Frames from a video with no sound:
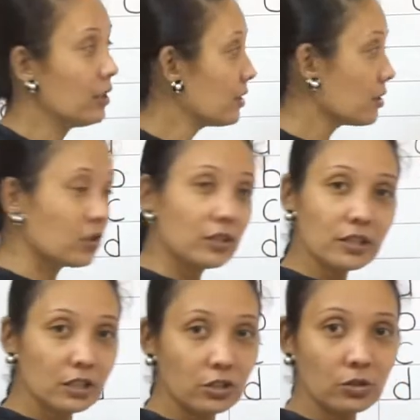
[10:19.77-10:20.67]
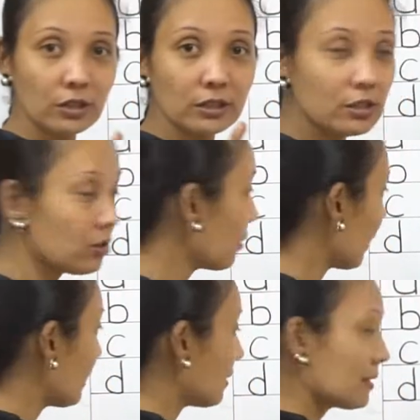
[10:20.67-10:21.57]
So children, did you learn to
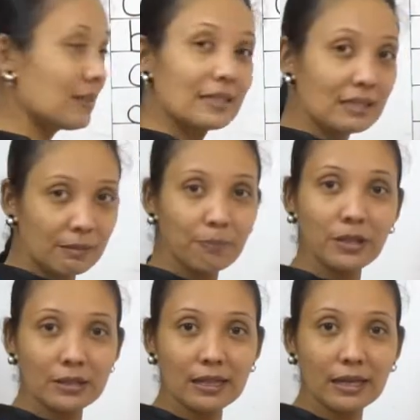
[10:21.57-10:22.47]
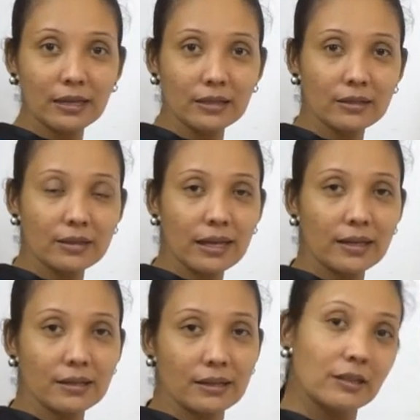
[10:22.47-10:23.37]
write sleeping
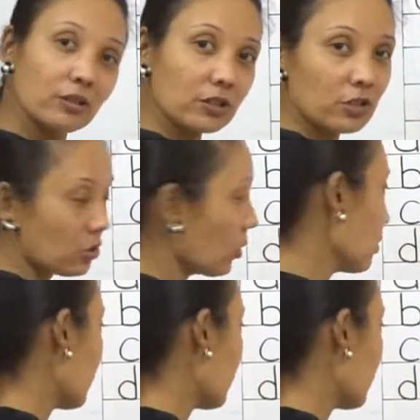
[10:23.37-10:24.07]
line, your stroke?